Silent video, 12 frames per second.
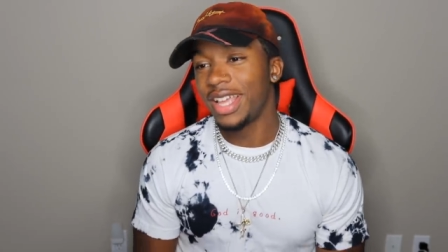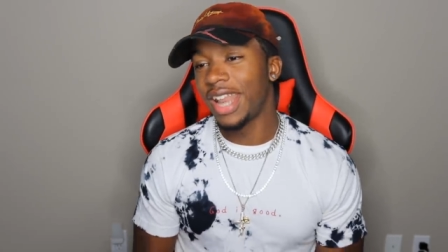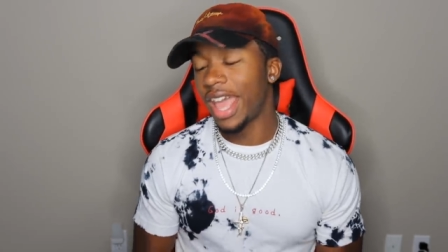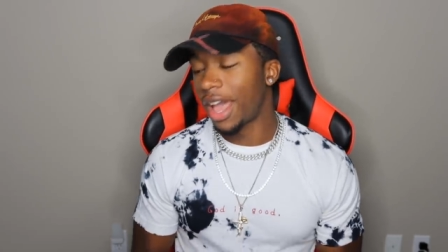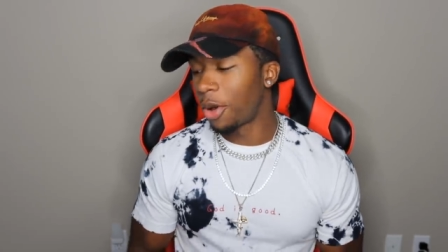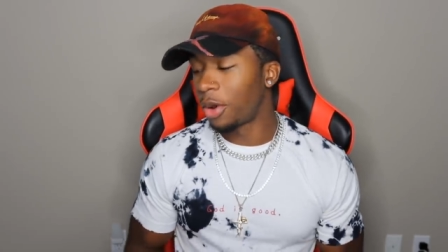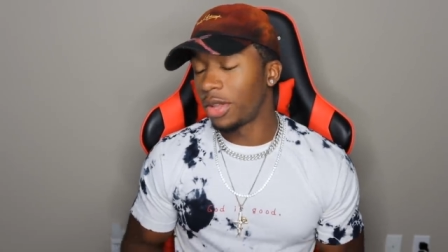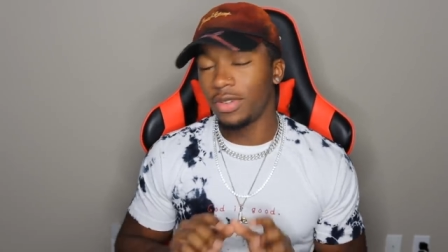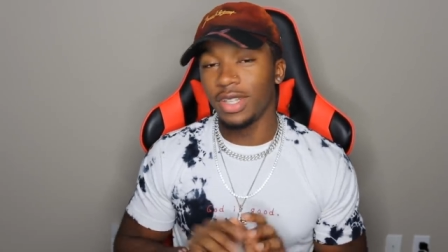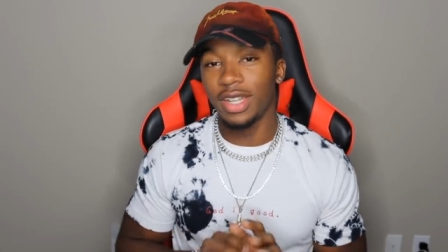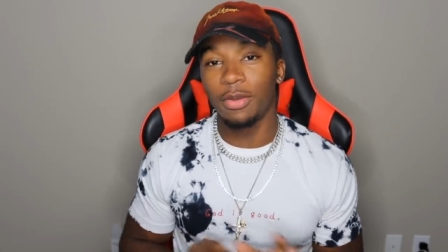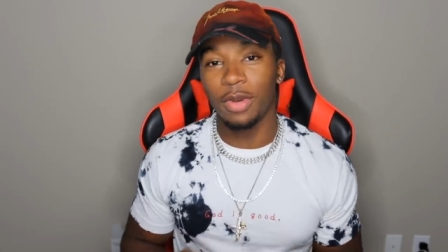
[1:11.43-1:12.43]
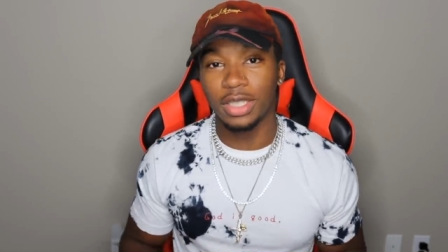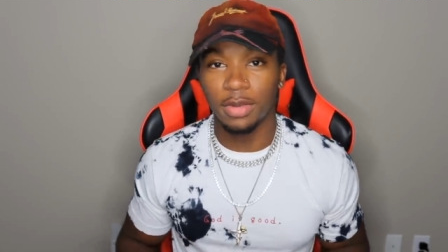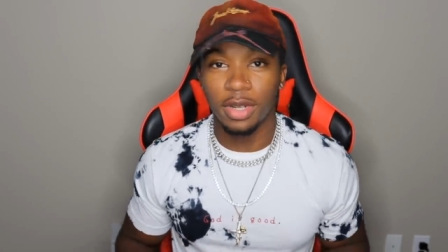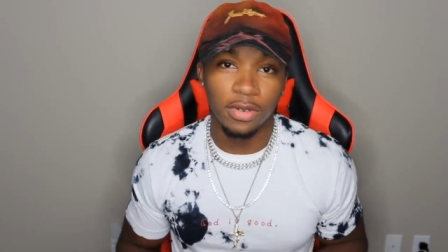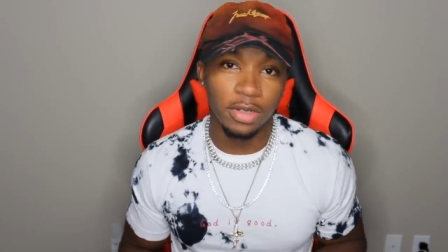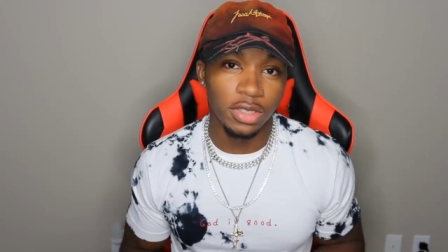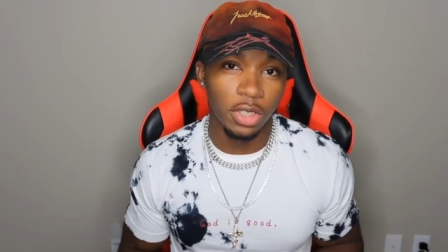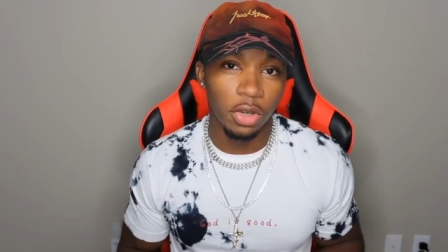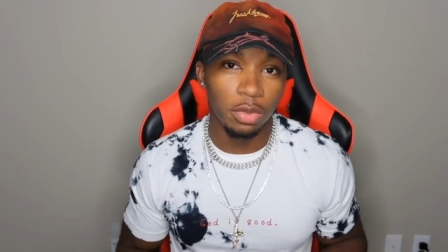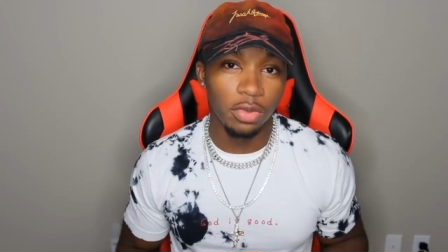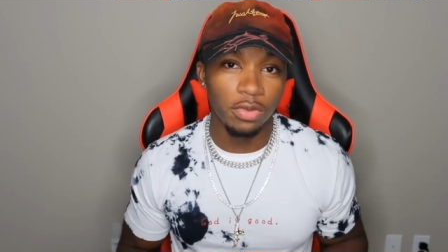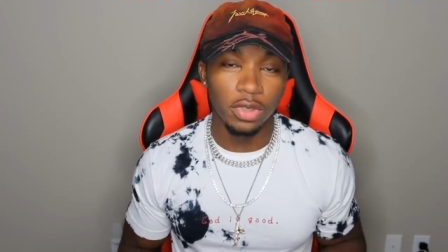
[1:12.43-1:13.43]
Now, if you did not watch my first
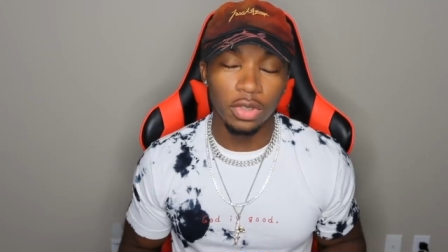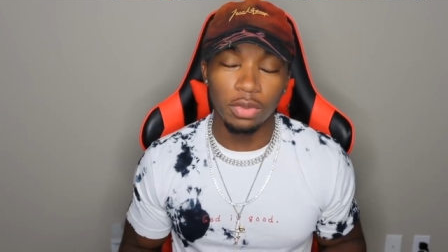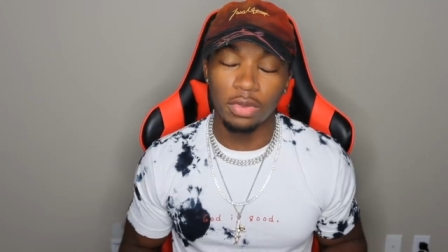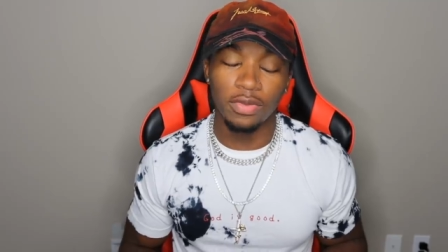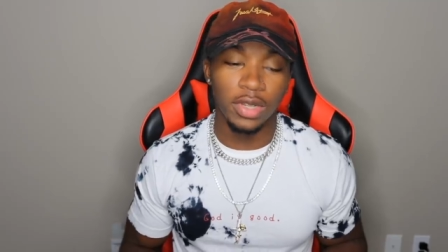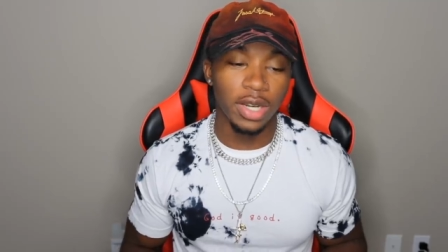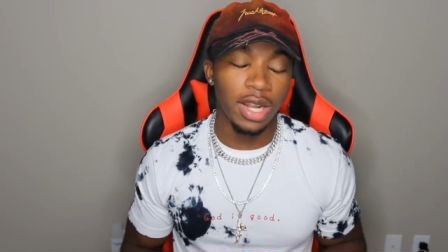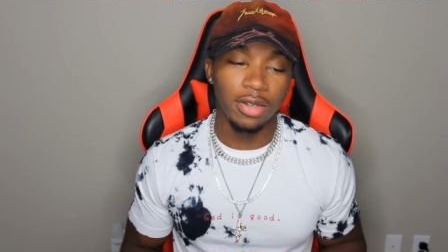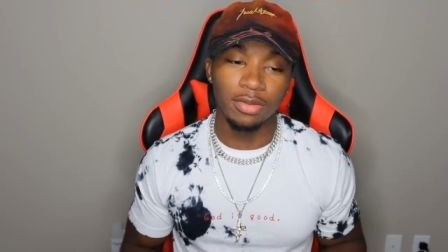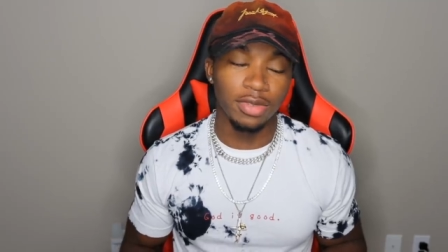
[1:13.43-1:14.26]
Yobo Yubo video, I don't,